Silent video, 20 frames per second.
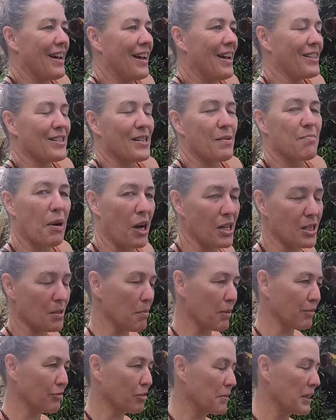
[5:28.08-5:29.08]
It's
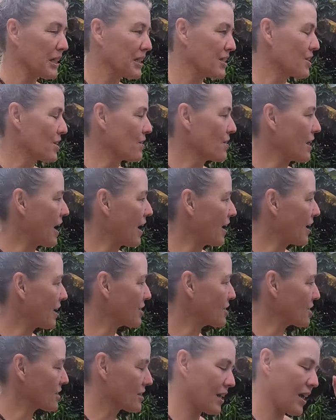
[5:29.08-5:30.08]
impossible for me to do that.
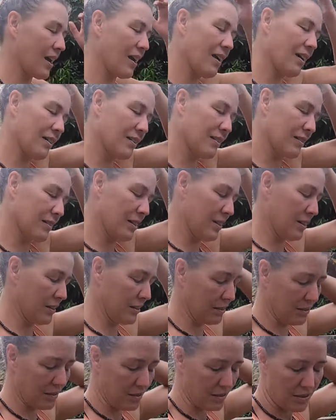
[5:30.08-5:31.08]
I just can't, you
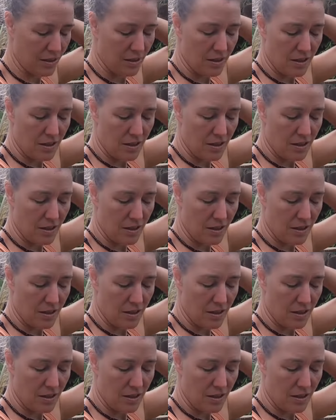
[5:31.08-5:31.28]
know.